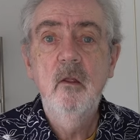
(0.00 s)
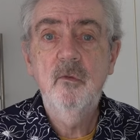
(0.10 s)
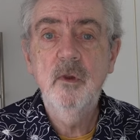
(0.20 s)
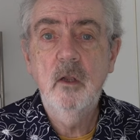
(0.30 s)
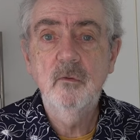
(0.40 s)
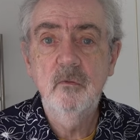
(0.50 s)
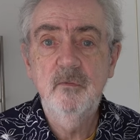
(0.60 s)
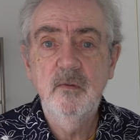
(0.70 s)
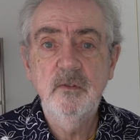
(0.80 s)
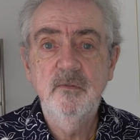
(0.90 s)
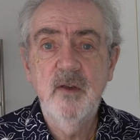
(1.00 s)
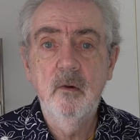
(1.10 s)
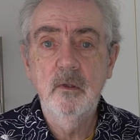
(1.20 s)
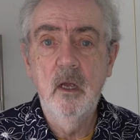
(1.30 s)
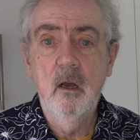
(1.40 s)
350
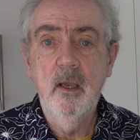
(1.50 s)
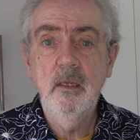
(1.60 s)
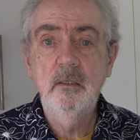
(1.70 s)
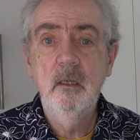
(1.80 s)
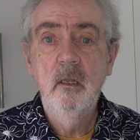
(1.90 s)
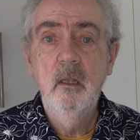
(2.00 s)
Fahrenheit.